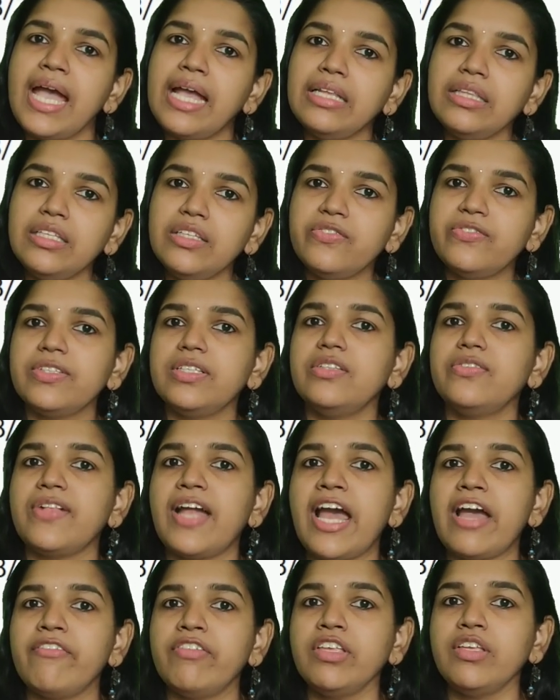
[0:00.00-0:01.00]
And this is
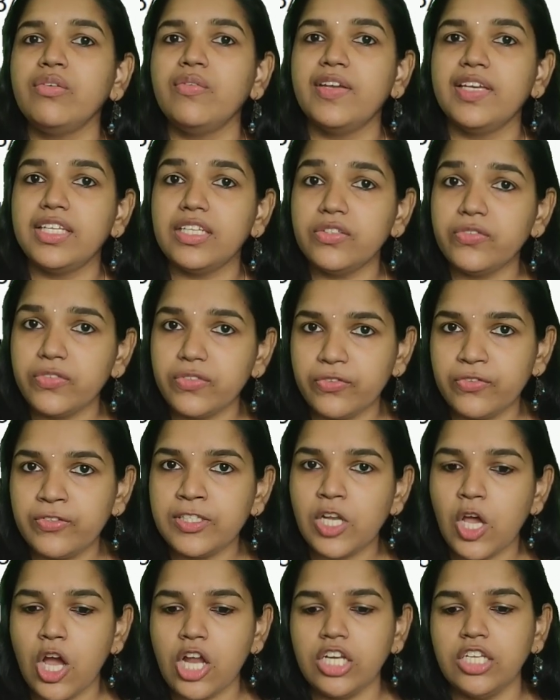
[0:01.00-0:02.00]
having various
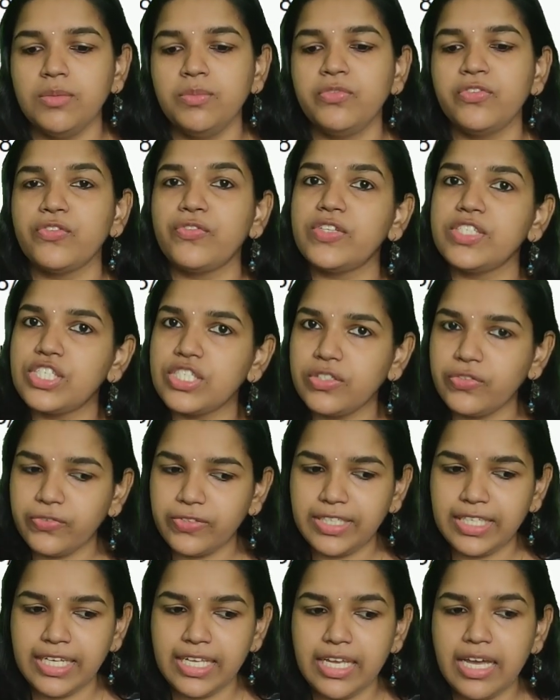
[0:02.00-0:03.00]
synonyms such
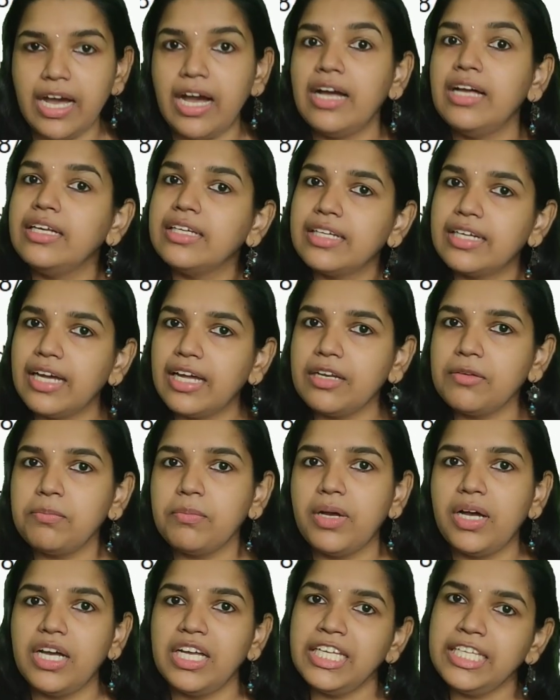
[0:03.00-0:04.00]
as kriya,
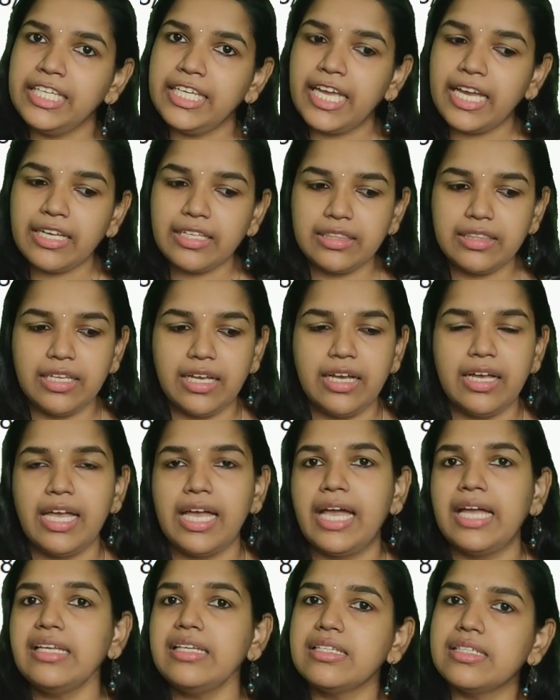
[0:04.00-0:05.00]
karma,
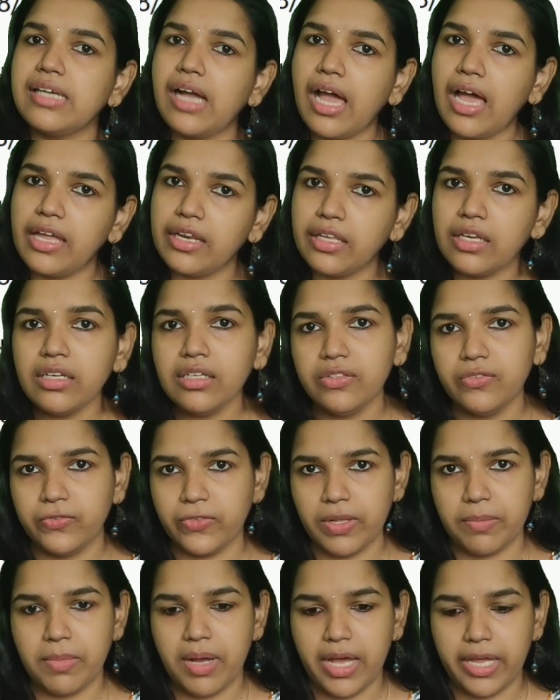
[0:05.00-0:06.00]
yakna and karya
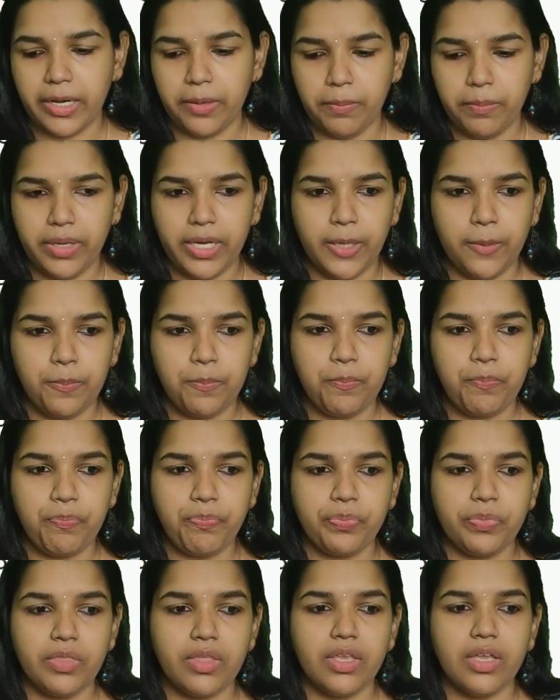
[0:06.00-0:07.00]
samarambha.
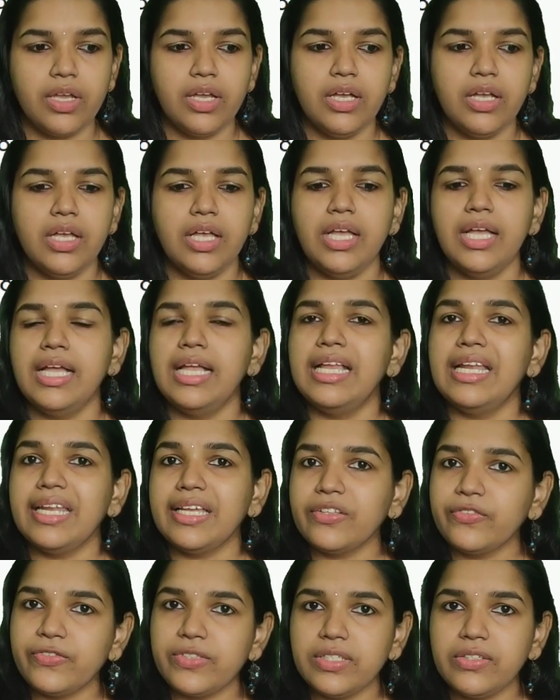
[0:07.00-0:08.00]

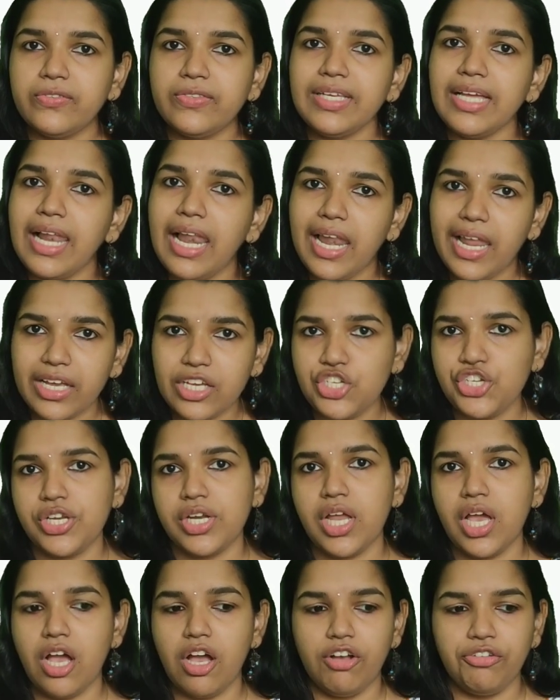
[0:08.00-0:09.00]
Next is the
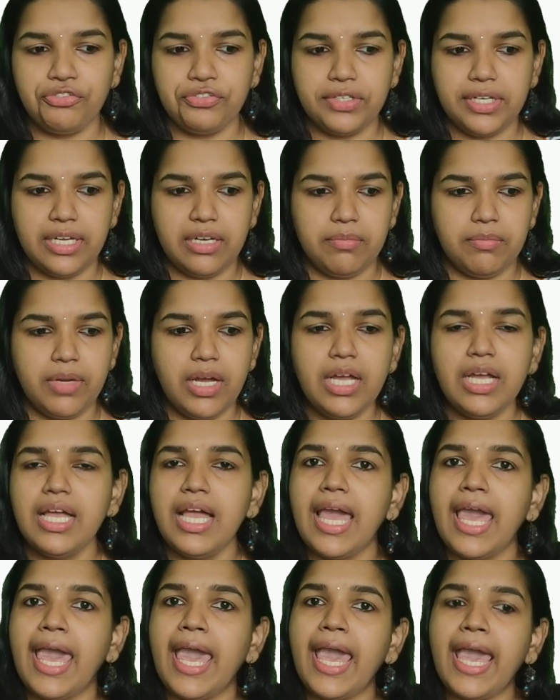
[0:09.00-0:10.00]
lakshana of karma.
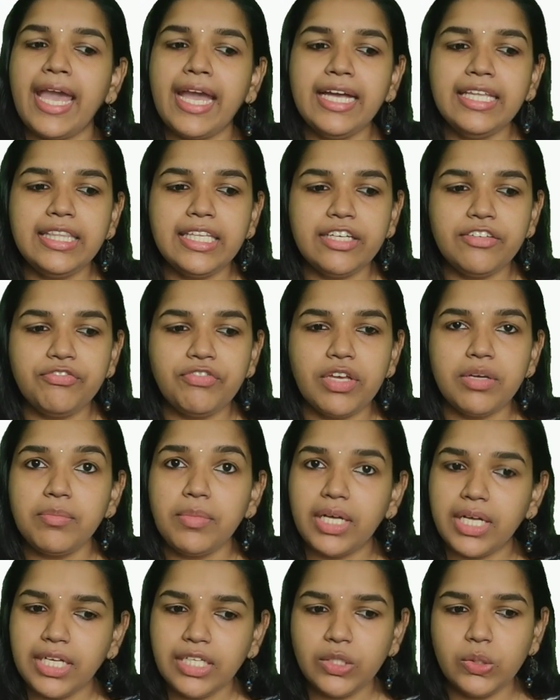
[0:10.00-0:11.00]

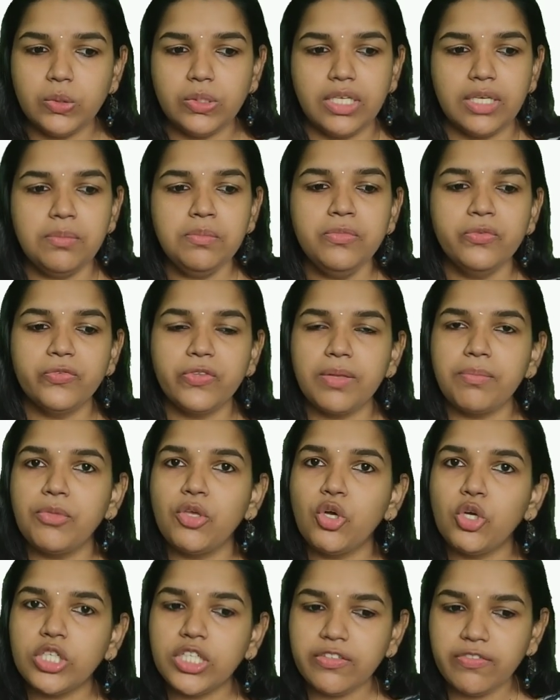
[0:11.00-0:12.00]
Egadravyam agunam
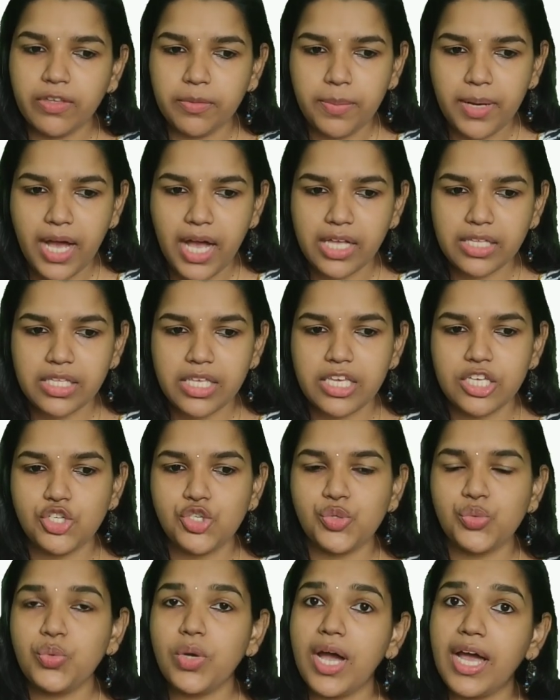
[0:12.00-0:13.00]
samyoga
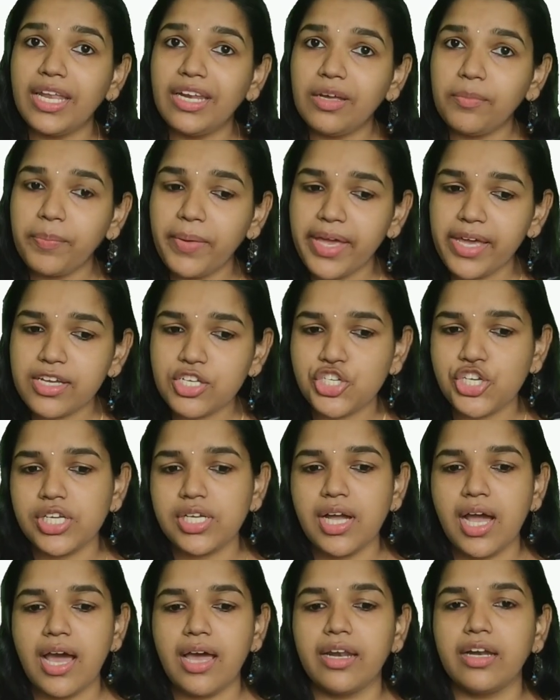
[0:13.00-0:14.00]
vibhakeshu
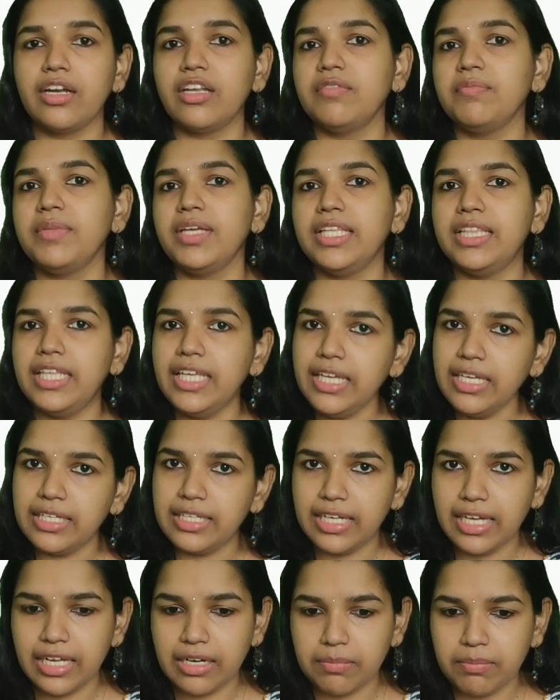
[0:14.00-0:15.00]
anapeksha karanam
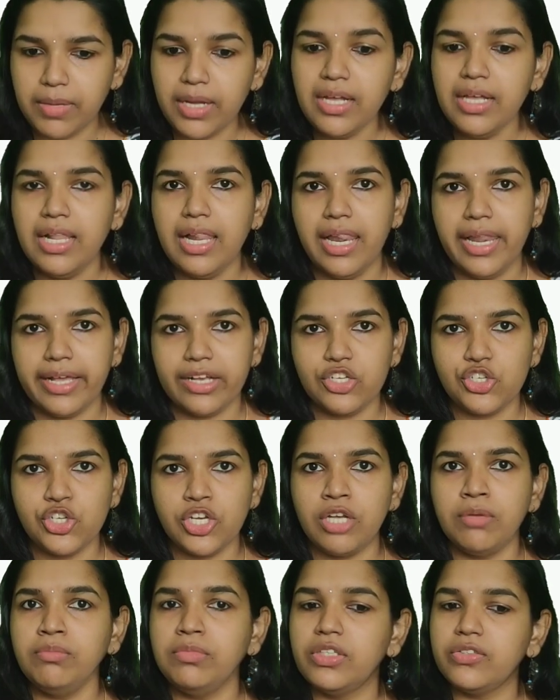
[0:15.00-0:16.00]
iti karma
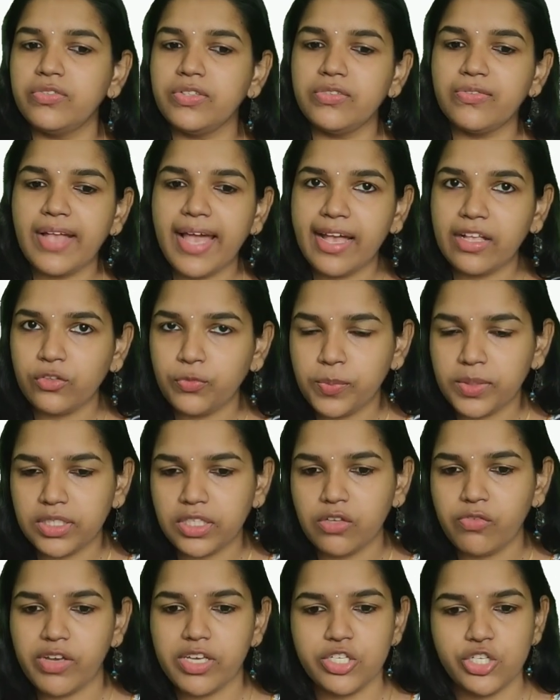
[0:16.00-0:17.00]
lakshanam. This is as
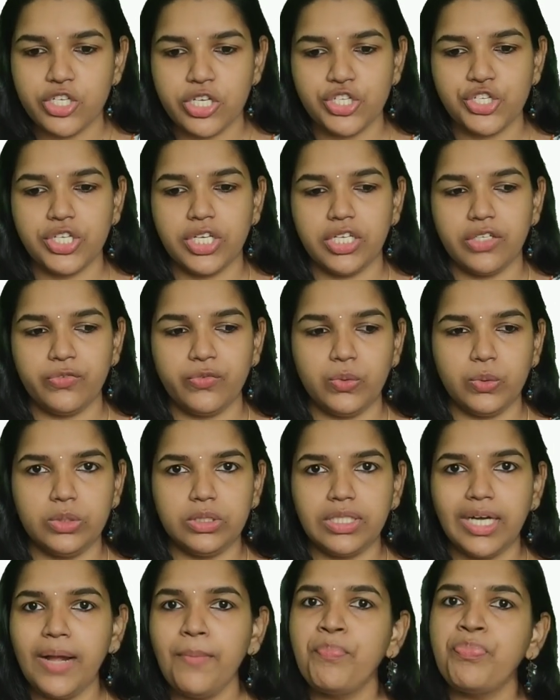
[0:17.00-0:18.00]
per the Vaisheshika
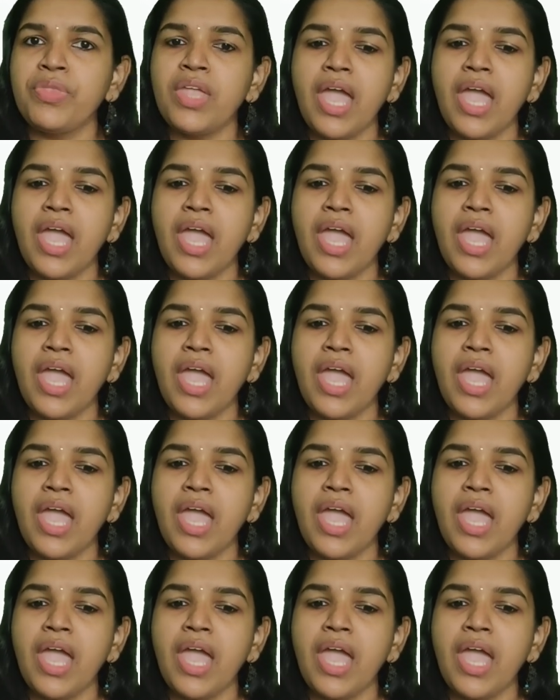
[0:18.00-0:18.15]
Sutra.